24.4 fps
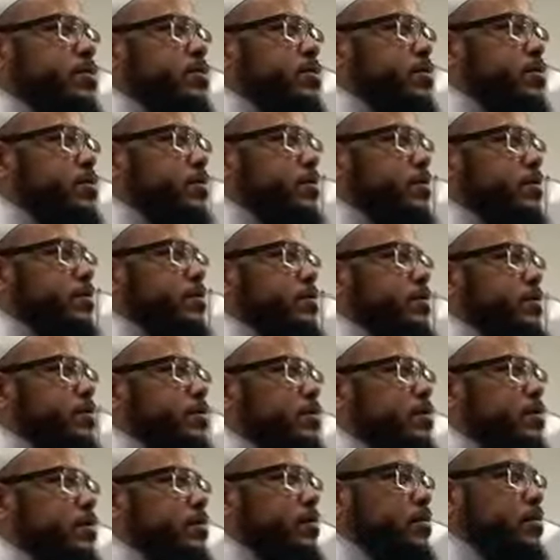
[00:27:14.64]

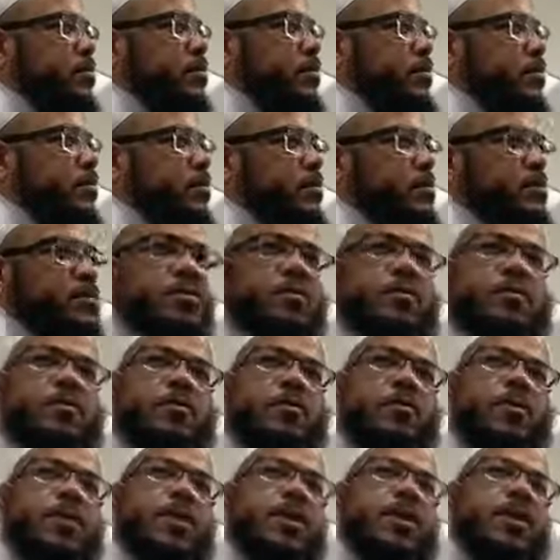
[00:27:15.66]

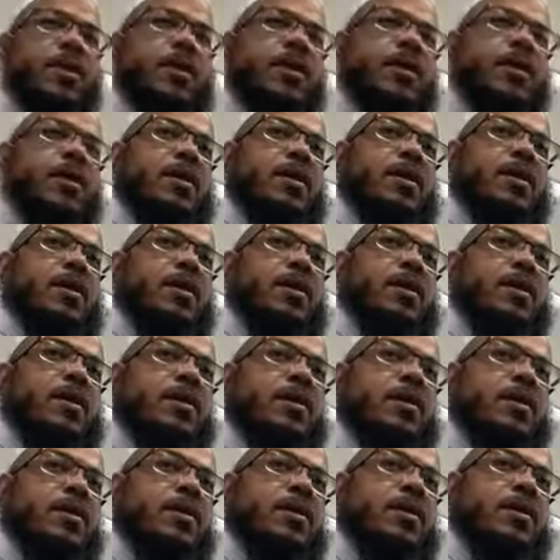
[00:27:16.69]

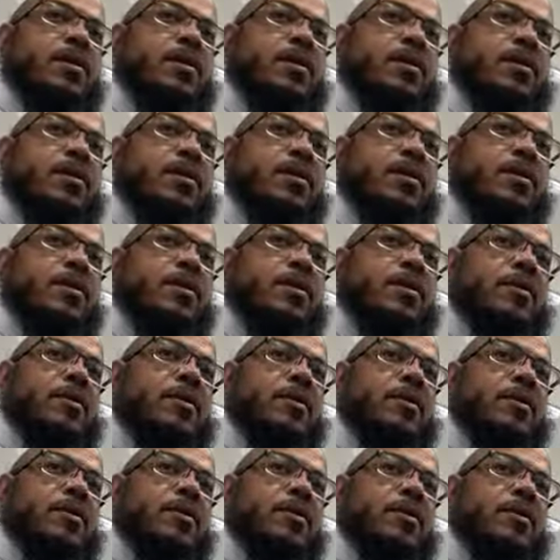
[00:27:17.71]

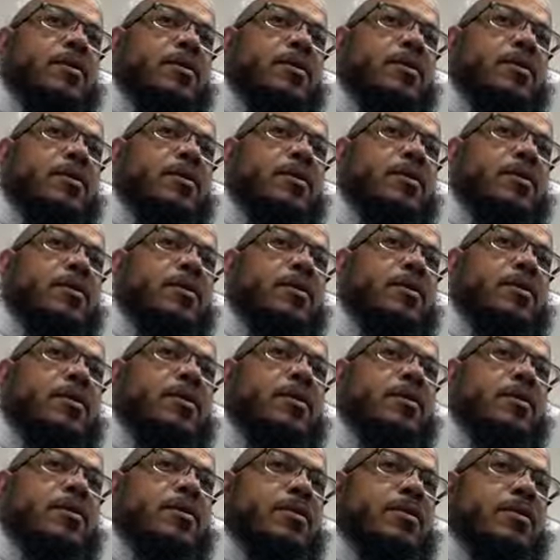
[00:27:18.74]

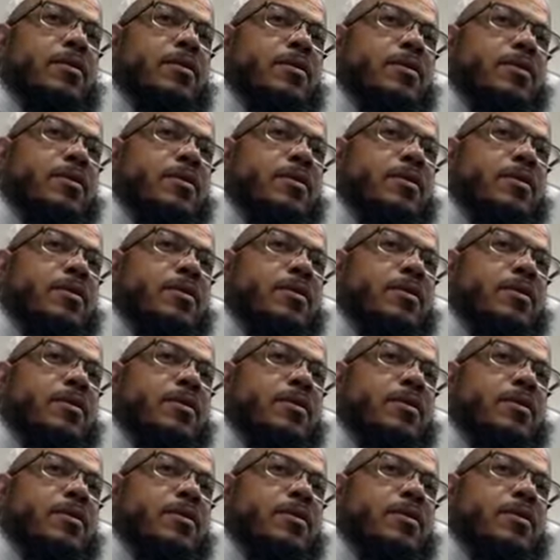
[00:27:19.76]
[no speech]